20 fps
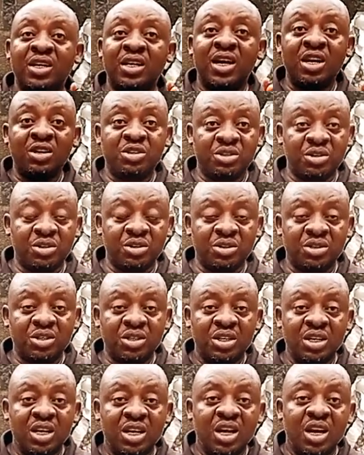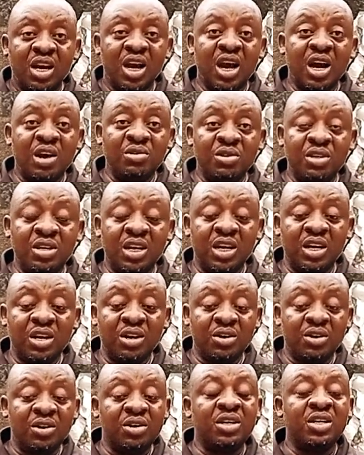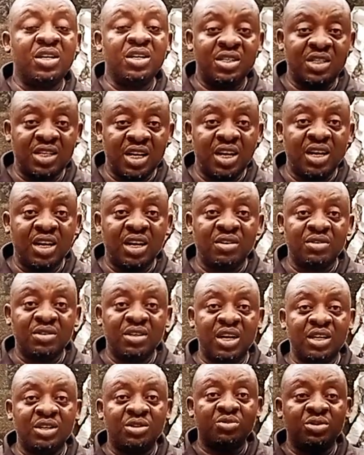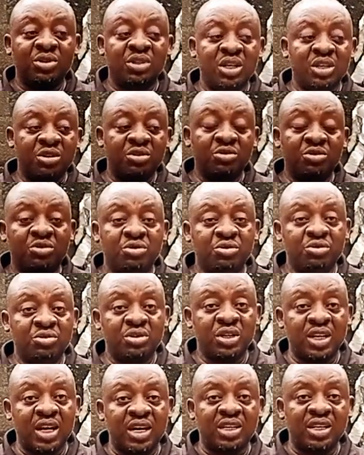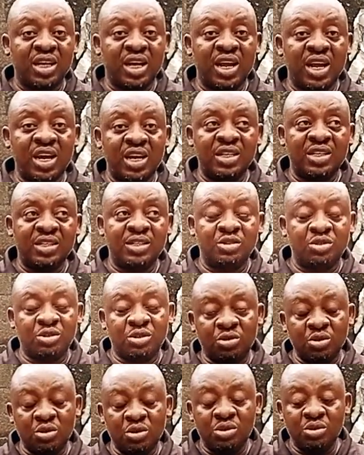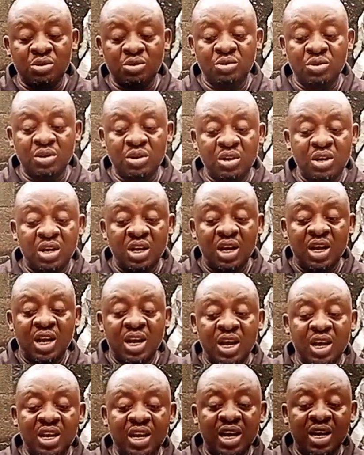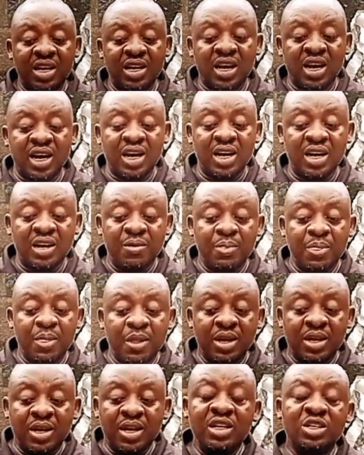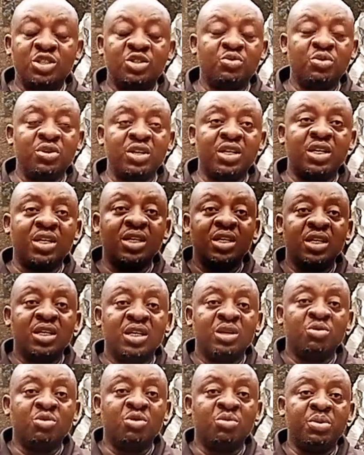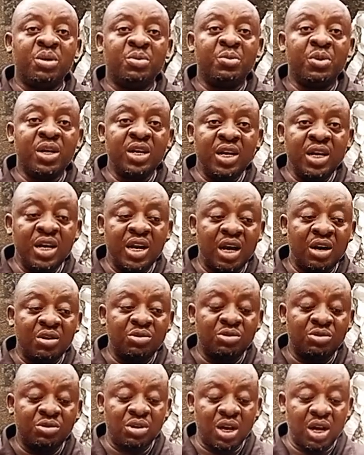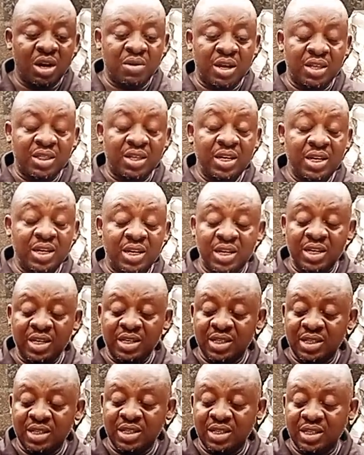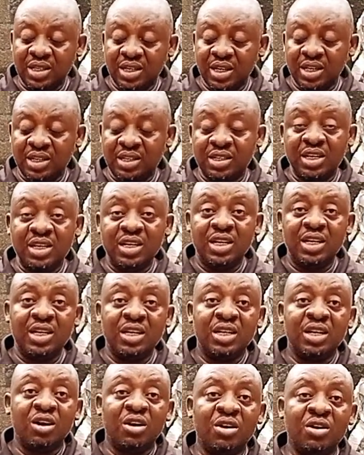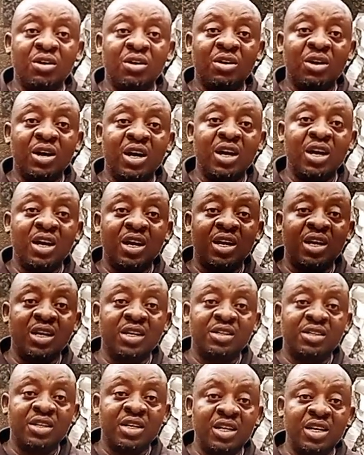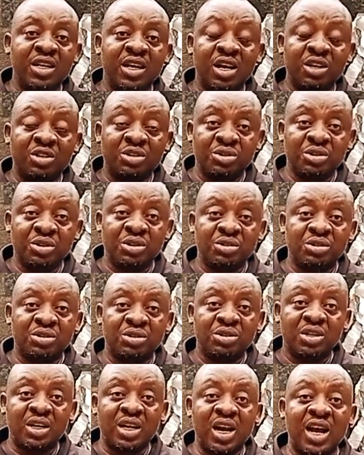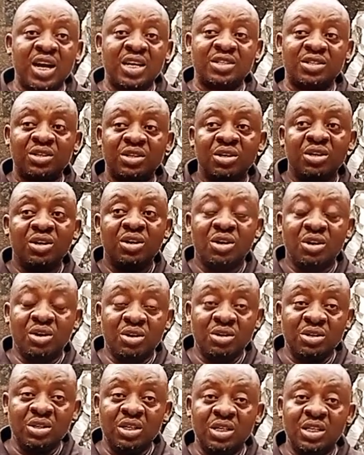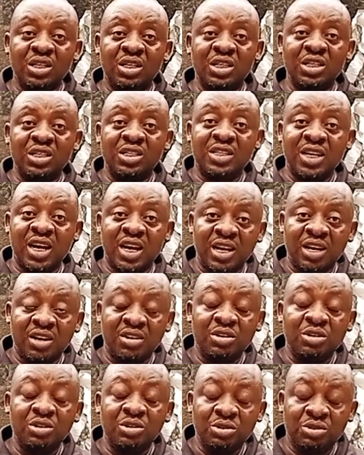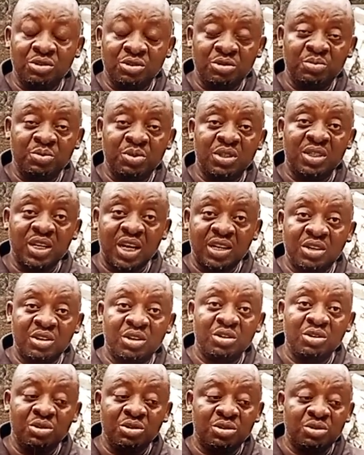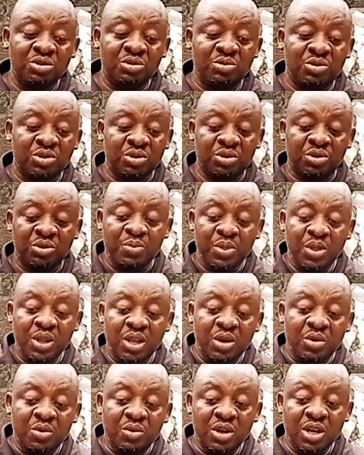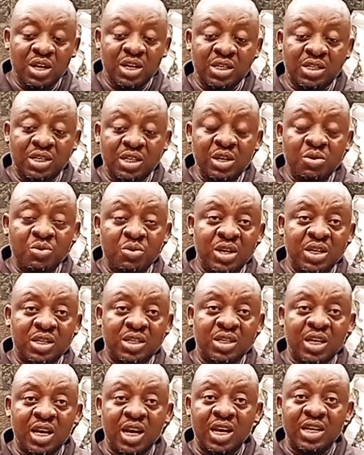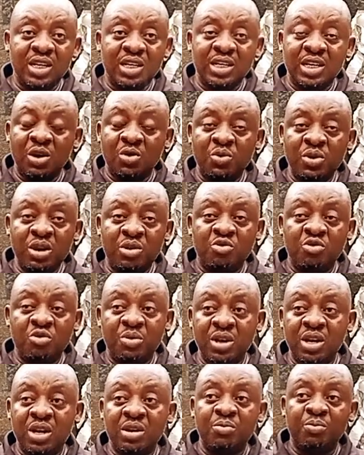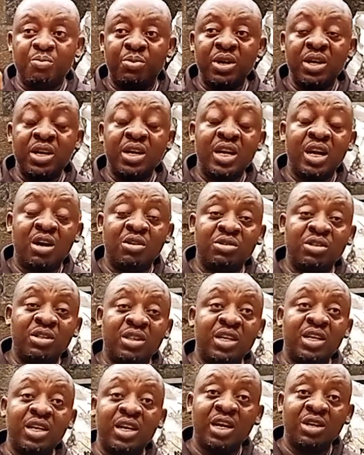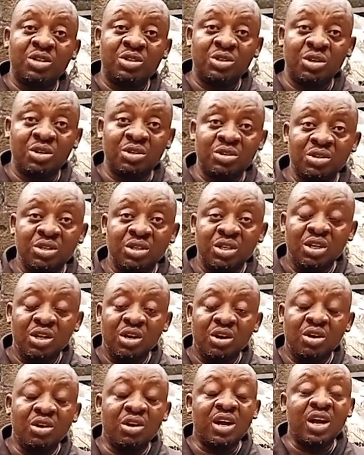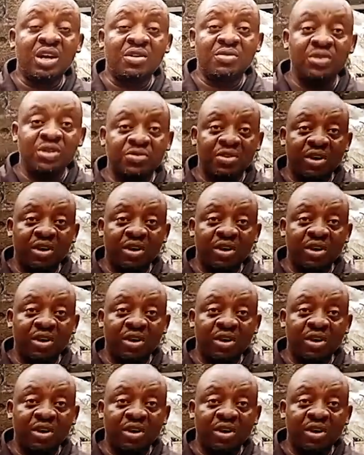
lectures out there on this channel that will take you through that. And I told you earlier there, next week we'll be bringing out our 3 days training lectures class on this channel on YouTube, starting on YouTube. So in 3 weeks, in a week, we'll be bringing out 3 lectures on catfish